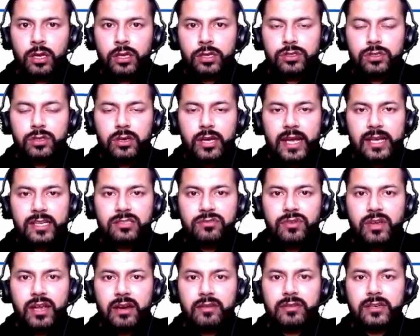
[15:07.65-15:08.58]
So as
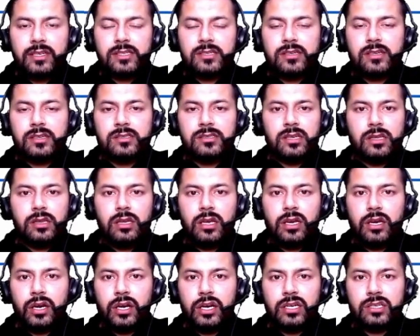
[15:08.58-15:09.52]
we have discussed in the
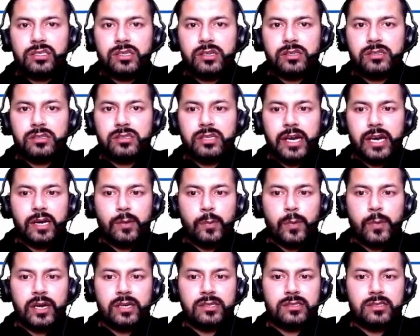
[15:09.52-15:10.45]
conditional
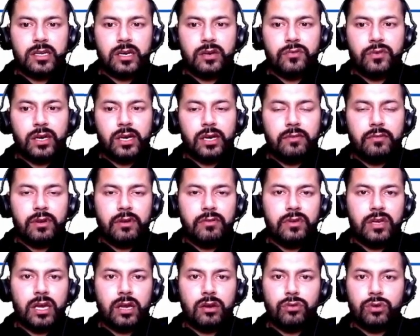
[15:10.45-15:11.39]
statements, that whatever
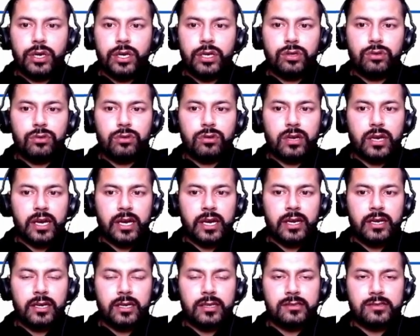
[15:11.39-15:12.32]
we are going to
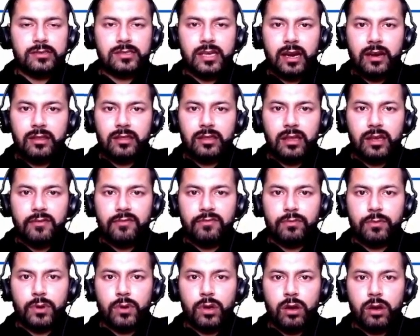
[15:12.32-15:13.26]
write inside the if
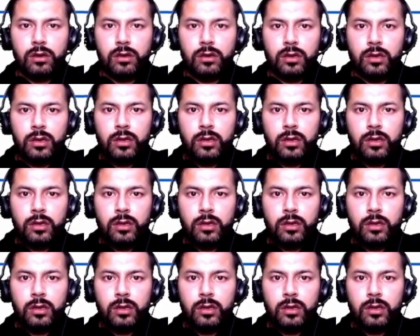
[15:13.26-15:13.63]
block,